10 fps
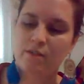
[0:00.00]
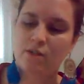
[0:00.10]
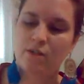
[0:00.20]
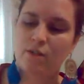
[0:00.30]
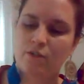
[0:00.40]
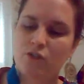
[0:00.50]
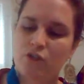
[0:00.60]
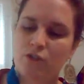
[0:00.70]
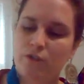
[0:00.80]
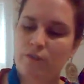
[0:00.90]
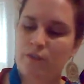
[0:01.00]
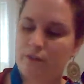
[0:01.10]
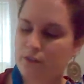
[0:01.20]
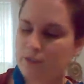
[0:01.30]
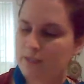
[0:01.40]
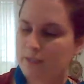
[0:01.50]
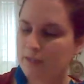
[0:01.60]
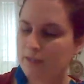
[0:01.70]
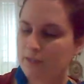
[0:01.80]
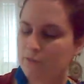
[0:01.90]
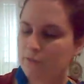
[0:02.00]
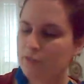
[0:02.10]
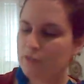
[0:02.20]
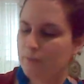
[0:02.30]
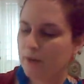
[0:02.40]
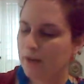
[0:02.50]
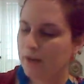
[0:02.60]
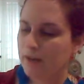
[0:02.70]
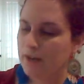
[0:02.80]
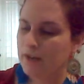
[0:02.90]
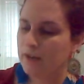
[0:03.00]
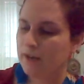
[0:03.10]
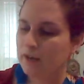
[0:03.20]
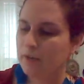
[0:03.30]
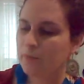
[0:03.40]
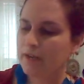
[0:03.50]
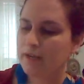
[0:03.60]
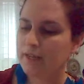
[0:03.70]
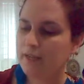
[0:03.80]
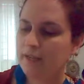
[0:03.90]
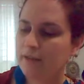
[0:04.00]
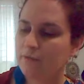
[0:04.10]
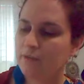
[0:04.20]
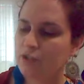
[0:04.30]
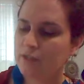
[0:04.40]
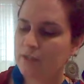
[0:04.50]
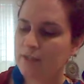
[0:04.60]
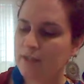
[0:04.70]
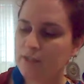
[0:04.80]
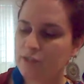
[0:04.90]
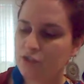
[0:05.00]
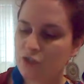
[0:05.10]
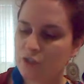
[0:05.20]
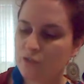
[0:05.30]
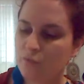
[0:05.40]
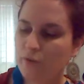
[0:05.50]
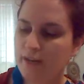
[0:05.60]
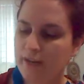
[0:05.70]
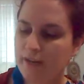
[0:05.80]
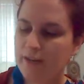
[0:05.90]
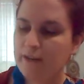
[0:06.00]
I'll show you here in just a second, in the first part, and our predicate, which in this case is just ran.